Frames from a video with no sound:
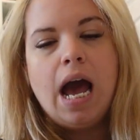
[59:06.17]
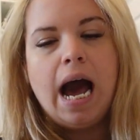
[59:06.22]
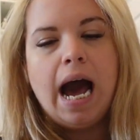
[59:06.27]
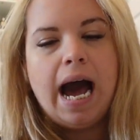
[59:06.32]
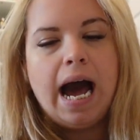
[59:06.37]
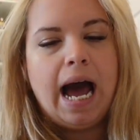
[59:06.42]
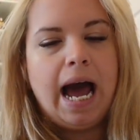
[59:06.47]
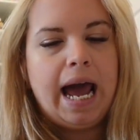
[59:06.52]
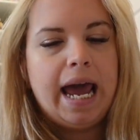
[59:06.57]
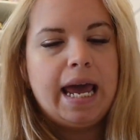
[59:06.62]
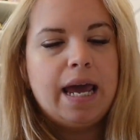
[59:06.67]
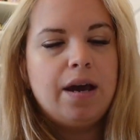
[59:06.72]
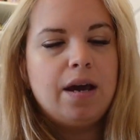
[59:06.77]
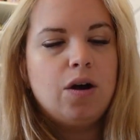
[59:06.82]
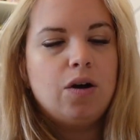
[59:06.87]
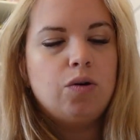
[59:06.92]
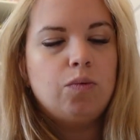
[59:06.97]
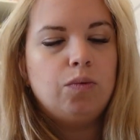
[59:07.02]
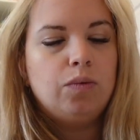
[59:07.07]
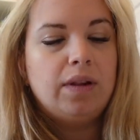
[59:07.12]
I
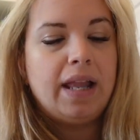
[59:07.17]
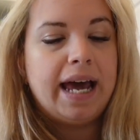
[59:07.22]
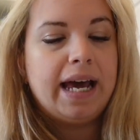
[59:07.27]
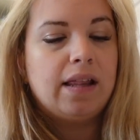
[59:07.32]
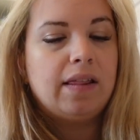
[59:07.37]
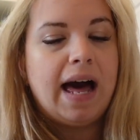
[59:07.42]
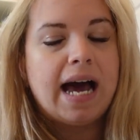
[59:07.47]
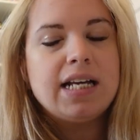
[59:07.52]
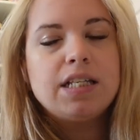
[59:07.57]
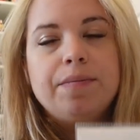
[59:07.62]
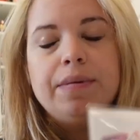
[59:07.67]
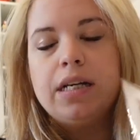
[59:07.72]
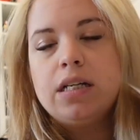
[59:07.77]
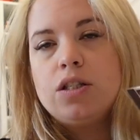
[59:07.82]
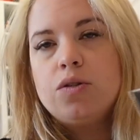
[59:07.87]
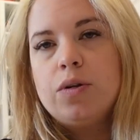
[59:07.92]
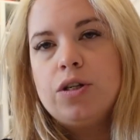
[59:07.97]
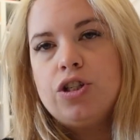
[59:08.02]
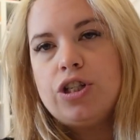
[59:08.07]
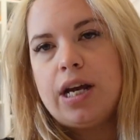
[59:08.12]
like last minute
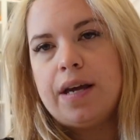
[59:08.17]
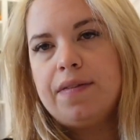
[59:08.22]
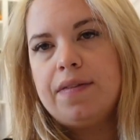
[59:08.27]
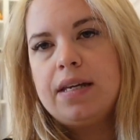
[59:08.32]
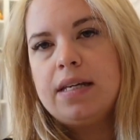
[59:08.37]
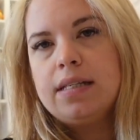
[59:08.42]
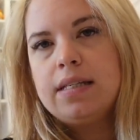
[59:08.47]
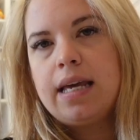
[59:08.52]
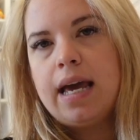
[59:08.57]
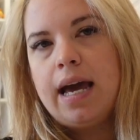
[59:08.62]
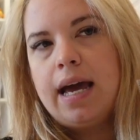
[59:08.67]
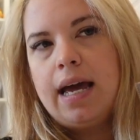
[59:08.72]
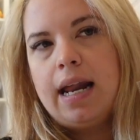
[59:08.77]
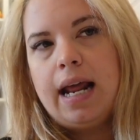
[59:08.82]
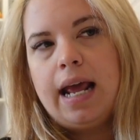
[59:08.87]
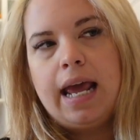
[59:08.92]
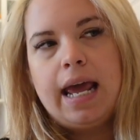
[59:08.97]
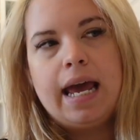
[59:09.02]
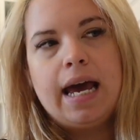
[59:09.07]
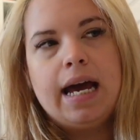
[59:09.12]
switched in this
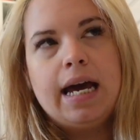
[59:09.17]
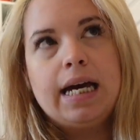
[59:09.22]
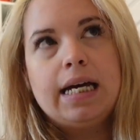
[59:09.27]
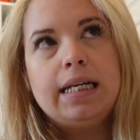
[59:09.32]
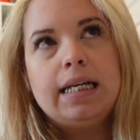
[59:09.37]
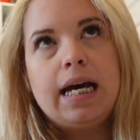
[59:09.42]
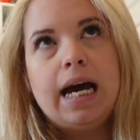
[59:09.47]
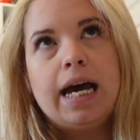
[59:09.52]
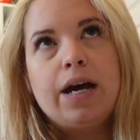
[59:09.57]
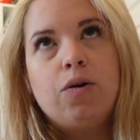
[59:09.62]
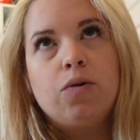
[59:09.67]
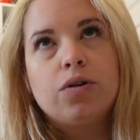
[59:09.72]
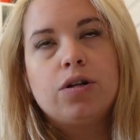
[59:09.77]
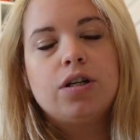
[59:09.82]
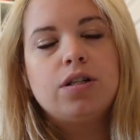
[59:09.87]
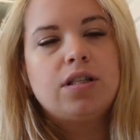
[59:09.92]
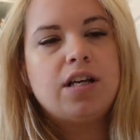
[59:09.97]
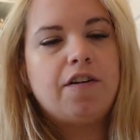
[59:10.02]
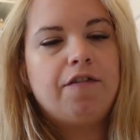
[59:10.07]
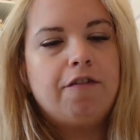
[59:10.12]
kit and I
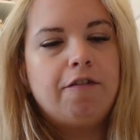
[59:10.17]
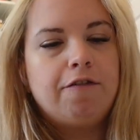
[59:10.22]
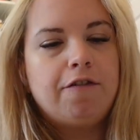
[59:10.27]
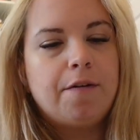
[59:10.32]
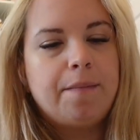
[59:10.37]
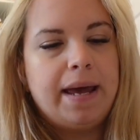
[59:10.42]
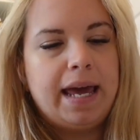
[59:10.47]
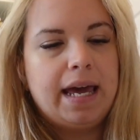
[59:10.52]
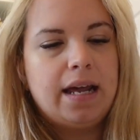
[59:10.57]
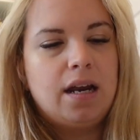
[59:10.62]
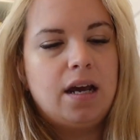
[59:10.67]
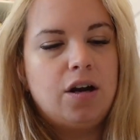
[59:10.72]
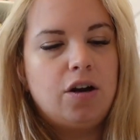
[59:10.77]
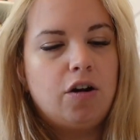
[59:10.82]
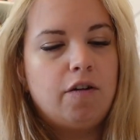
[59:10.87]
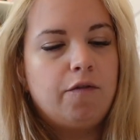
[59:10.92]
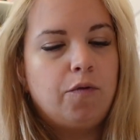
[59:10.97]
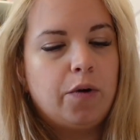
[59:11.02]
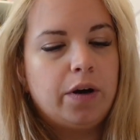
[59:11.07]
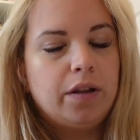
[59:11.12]
ordered stuff from Hannah and
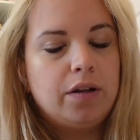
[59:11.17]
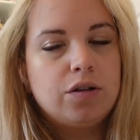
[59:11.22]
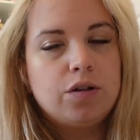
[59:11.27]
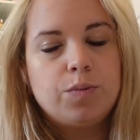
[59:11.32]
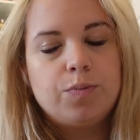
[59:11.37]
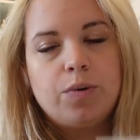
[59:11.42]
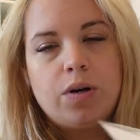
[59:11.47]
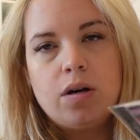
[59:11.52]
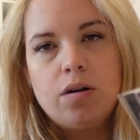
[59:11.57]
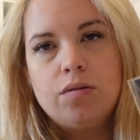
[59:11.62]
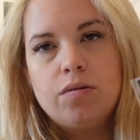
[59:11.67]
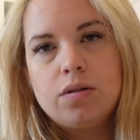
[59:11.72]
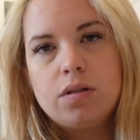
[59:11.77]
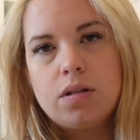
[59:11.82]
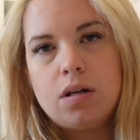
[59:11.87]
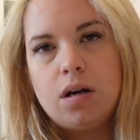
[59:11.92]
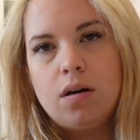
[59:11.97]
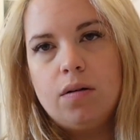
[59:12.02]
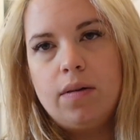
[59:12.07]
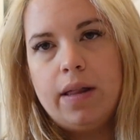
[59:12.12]
her foilers broke.
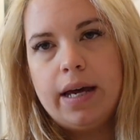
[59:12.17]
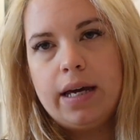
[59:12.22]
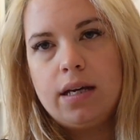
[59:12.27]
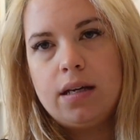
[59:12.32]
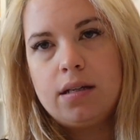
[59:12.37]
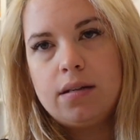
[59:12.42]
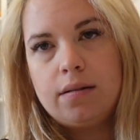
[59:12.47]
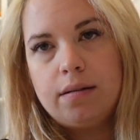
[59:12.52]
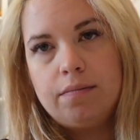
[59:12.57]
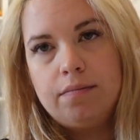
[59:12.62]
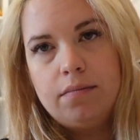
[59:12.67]
So like,